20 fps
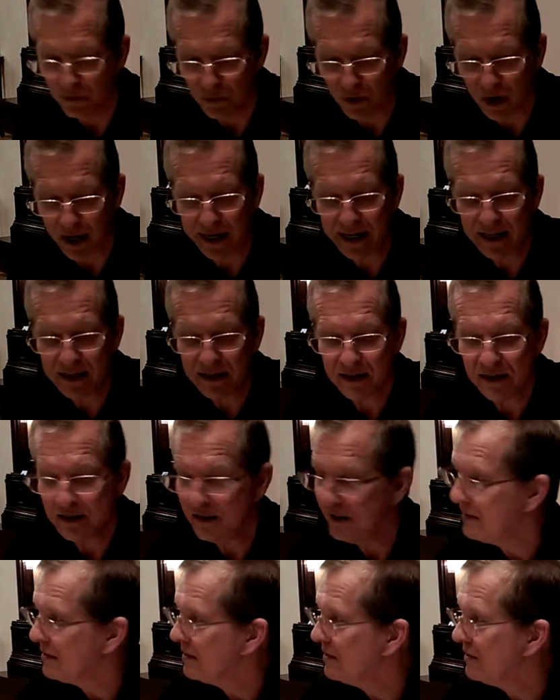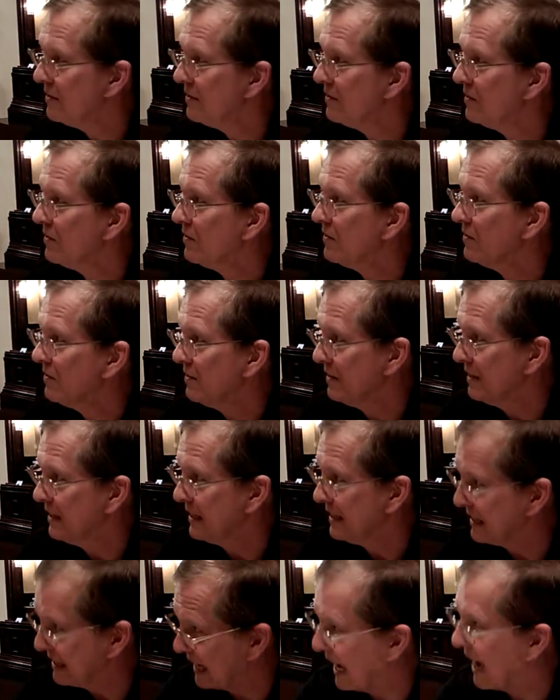Right?
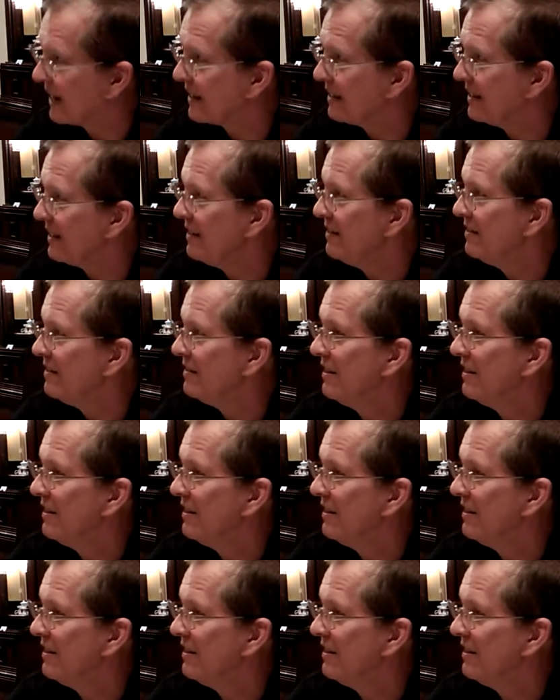Exactly.